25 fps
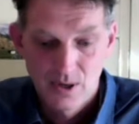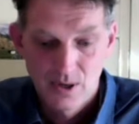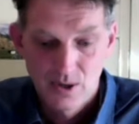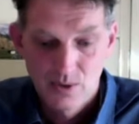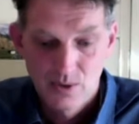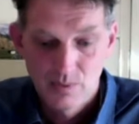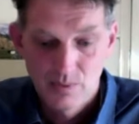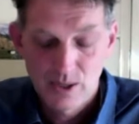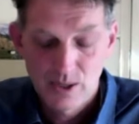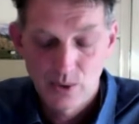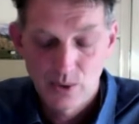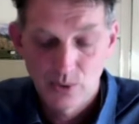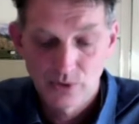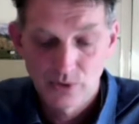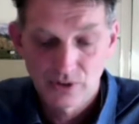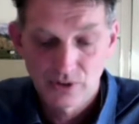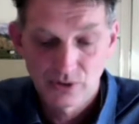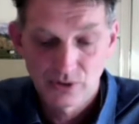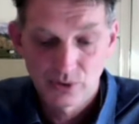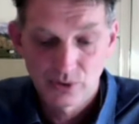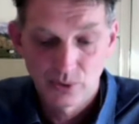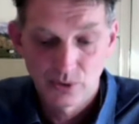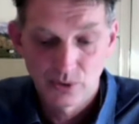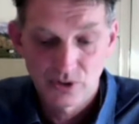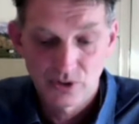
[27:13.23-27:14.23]
We also
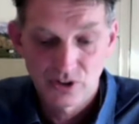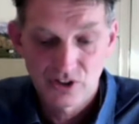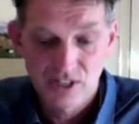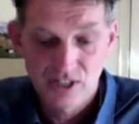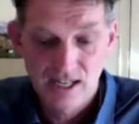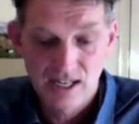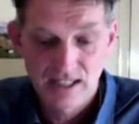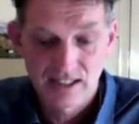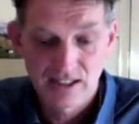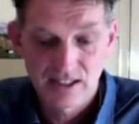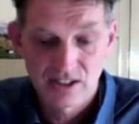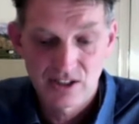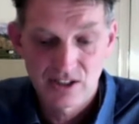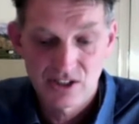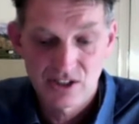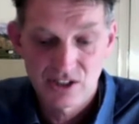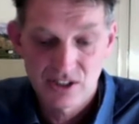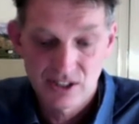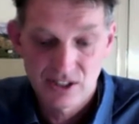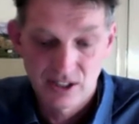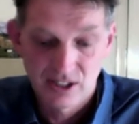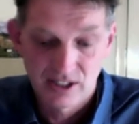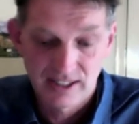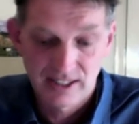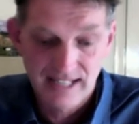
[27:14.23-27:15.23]
sought to challenge
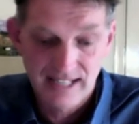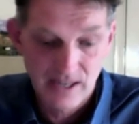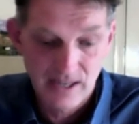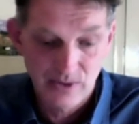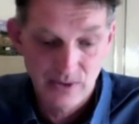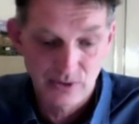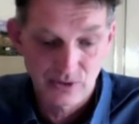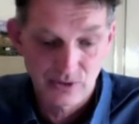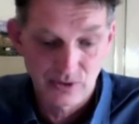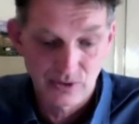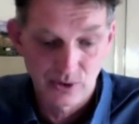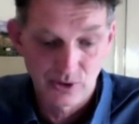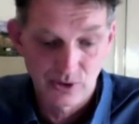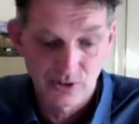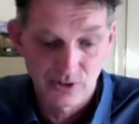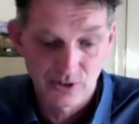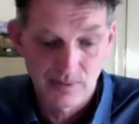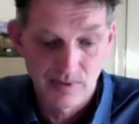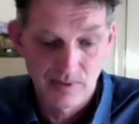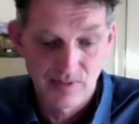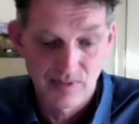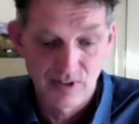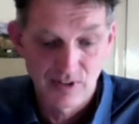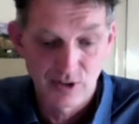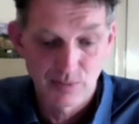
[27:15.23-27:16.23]
the council on
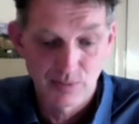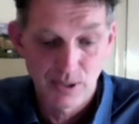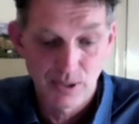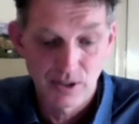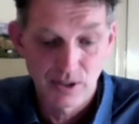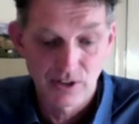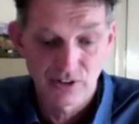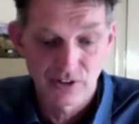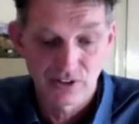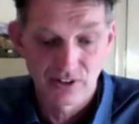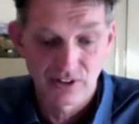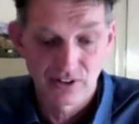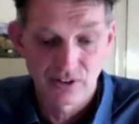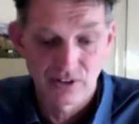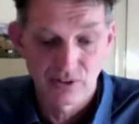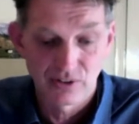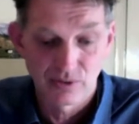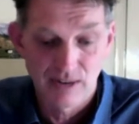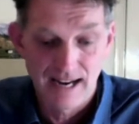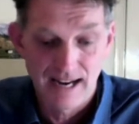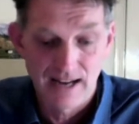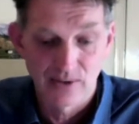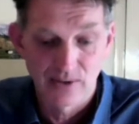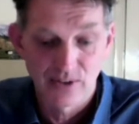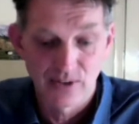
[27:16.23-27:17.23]
some of its policies
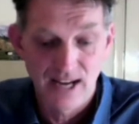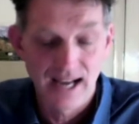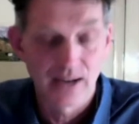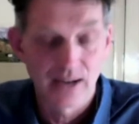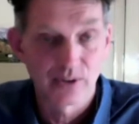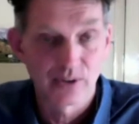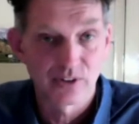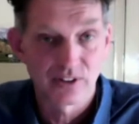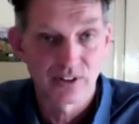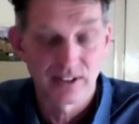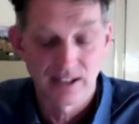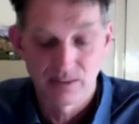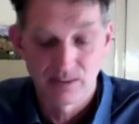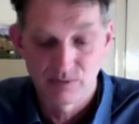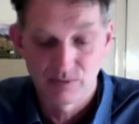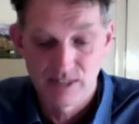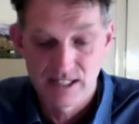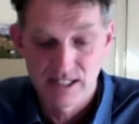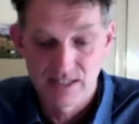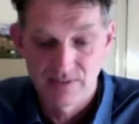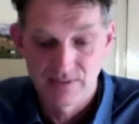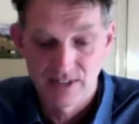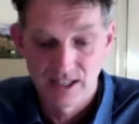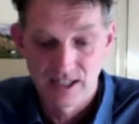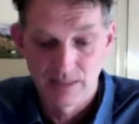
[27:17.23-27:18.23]
around housing and
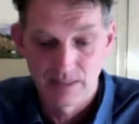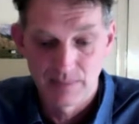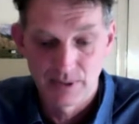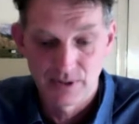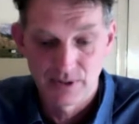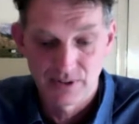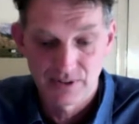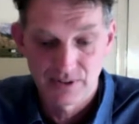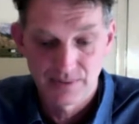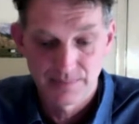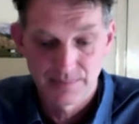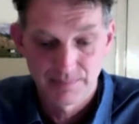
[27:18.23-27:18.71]
redevelopment,